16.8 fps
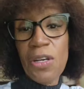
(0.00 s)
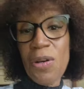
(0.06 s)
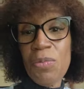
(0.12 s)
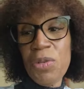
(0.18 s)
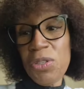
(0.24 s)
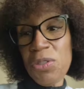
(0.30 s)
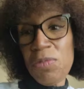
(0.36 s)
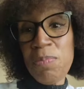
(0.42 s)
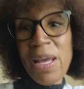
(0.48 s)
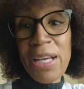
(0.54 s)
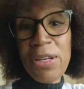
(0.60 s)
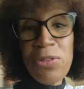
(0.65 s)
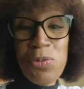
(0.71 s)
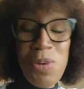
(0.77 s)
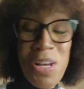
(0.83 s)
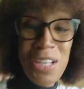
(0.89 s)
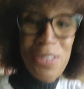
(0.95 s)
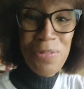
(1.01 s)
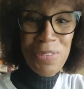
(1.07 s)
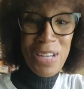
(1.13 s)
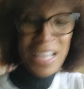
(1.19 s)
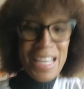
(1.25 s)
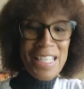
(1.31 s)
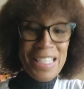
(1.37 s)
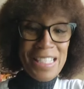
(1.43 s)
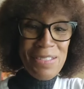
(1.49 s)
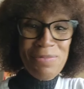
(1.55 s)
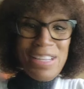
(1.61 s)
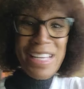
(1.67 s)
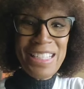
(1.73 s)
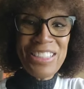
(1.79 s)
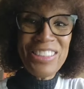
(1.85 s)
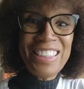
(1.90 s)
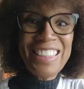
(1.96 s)
know, I wonder if Michael's walking around as a
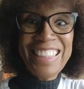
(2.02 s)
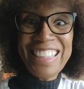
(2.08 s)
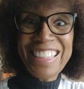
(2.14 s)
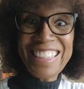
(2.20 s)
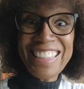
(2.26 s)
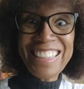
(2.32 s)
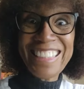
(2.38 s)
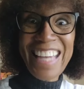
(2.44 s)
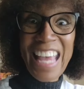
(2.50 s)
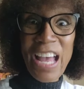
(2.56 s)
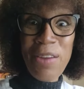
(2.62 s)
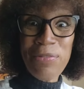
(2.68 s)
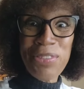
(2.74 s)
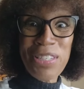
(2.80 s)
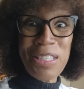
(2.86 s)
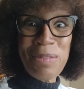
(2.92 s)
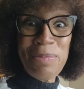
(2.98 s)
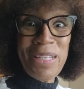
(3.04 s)
regular looking African